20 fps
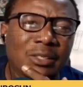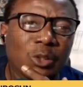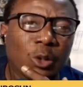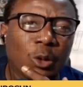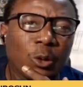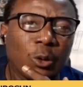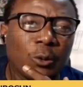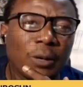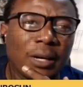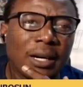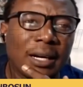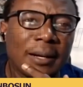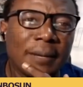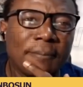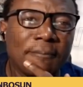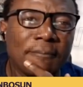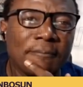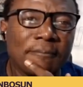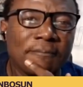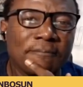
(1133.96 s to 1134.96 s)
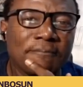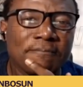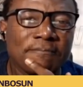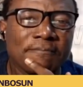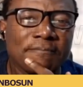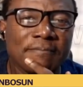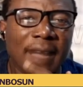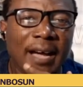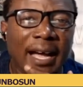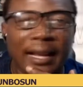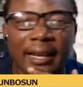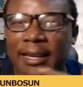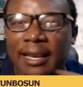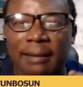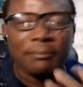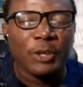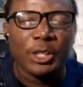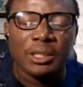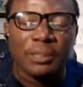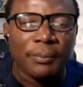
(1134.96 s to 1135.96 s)
So, um, I,
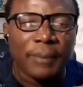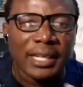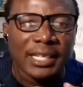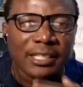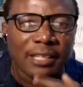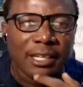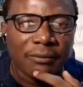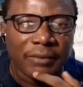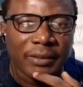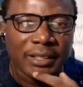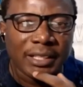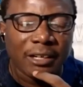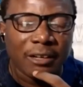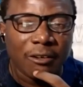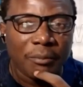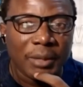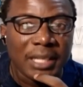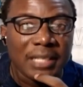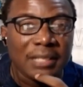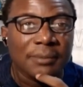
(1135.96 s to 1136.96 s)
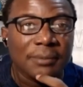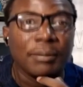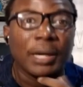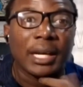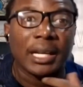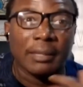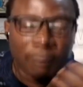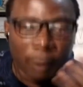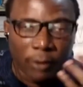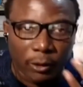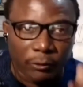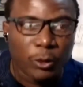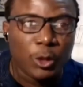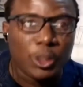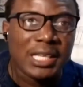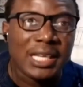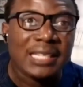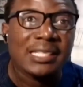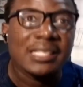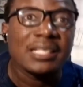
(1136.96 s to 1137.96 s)
yeah, I'm not dependent on the federal government, but
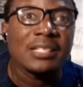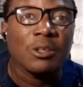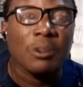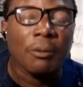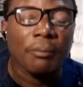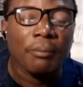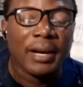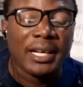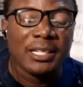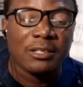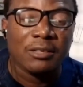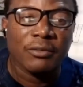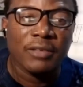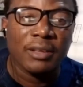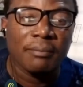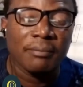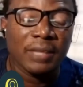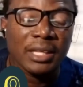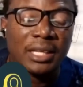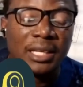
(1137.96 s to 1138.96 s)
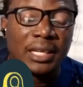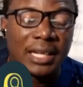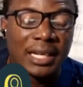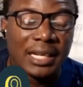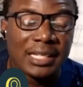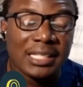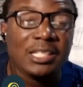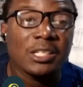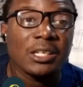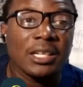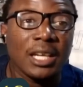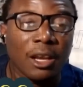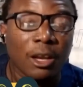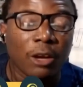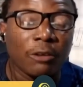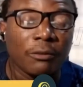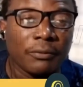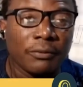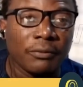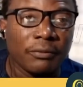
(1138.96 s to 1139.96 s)
of course, there's still some parts of them. There's
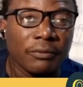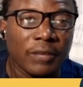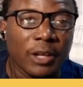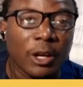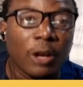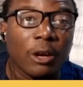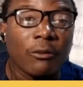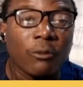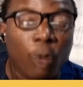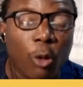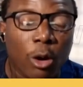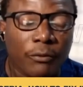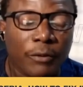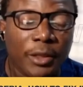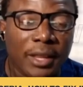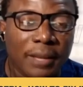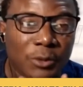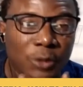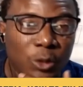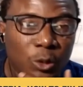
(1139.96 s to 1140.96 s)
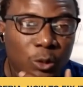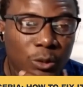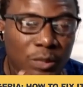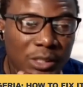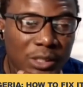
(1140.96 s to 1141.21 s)
still a lot of a lot of work for them to